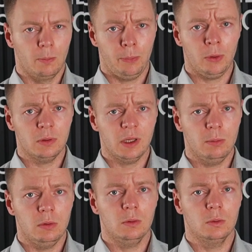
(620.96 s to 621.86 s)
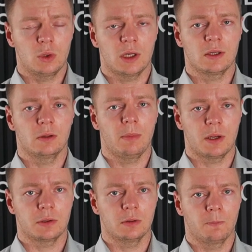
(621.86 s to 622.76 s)
Portable ultrasound
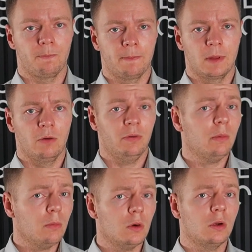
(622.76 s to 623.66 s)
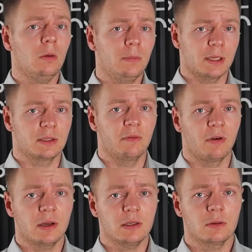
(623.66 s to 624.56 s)
machine. For a more complex
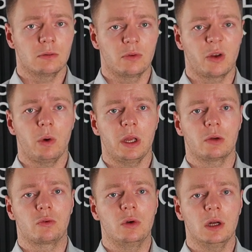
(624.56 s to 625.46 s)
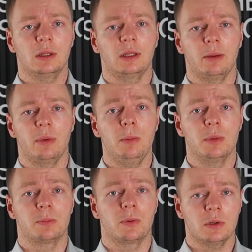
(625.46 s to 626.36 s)
device requiring real-time
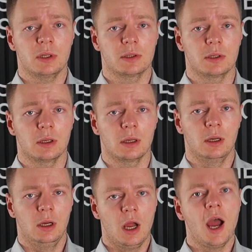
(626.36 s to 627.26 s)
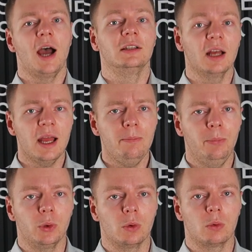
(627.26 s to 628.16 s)
image processing, an
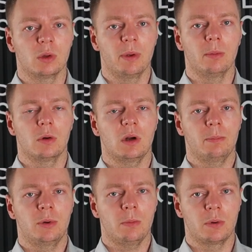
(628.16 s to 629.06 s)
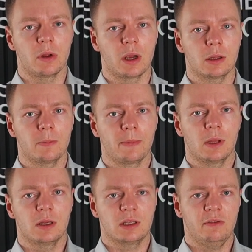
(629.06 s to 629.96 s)
MPU would be more appropriate.
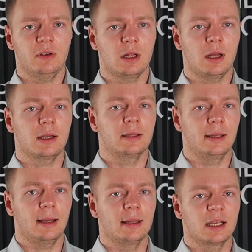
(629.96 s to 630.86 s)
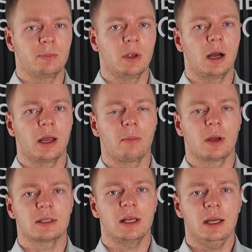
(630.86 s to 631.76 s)
Something like the NXP
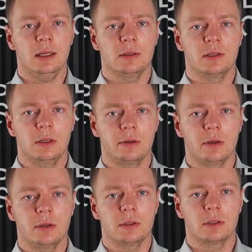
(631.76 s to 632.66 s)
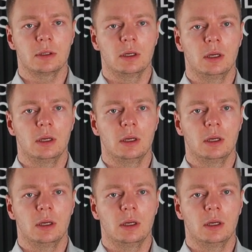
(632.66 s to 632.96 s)
IMX8 series.